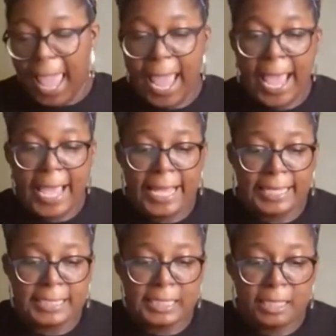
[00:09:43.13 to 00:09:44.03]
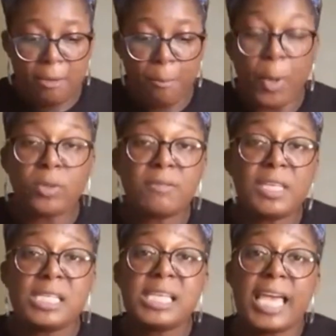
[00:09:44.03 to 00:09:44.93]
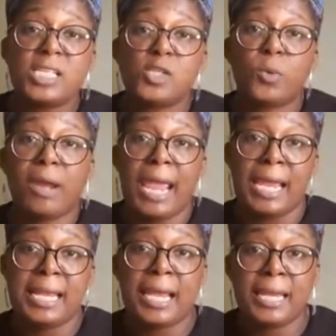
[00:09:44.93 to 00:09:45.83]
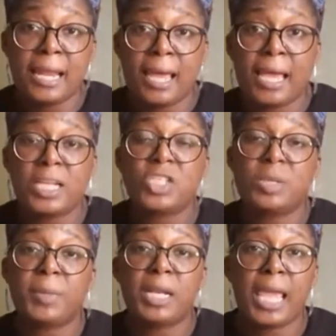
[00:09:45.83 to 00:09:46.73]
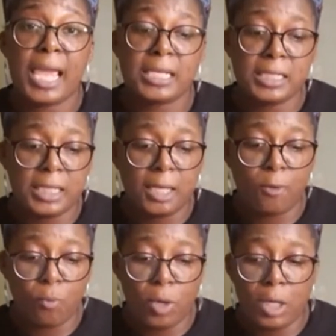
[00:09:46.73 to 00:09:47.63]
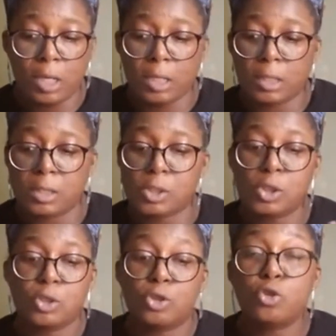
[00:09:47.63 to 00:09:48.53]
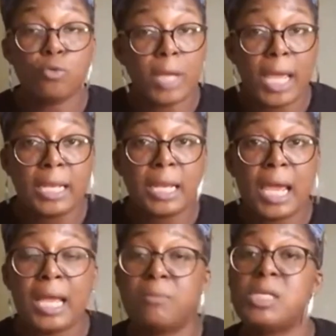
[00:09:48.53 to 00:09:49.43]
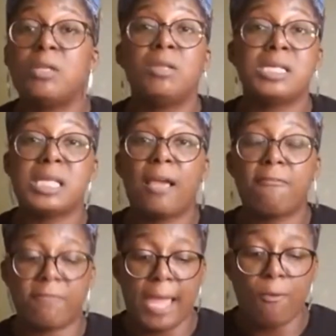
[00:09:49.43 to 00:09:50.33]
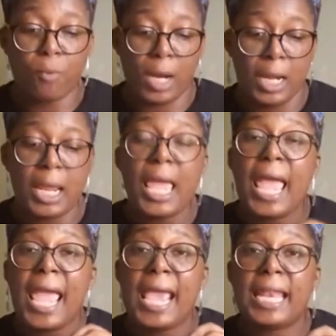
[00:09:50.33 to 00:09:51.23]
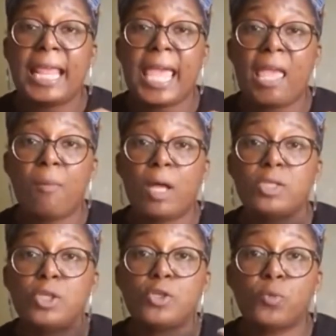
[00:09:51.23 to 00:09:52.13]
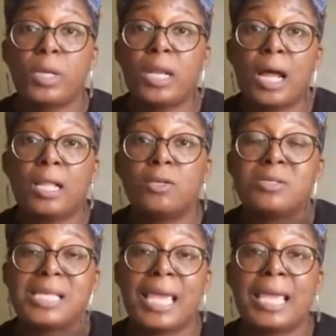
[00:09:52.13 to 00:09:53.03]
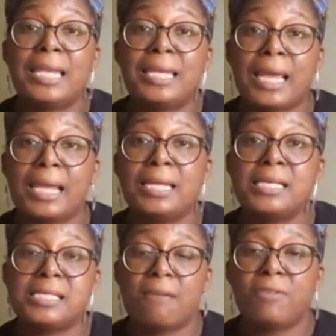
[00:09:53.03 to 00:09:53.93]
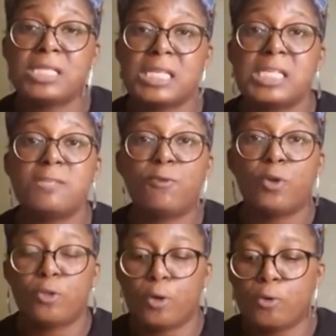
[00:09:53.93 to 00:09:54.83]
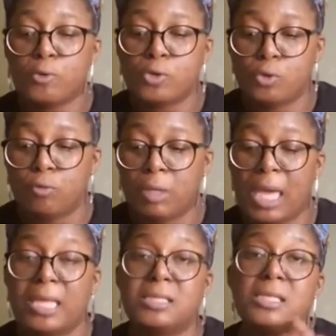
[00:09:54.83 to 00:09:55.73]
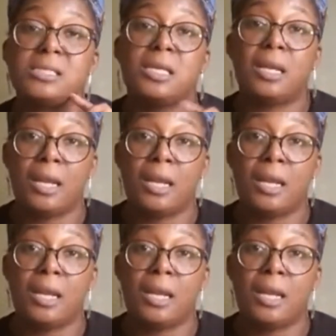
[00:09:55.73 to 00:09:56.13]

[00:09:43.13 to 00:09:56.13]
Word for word: And both of these cases were $8.99. Shipping and handling was $2.99. I'm telling you, that's like a flat rate. And it came out to $20.97 for those two cases.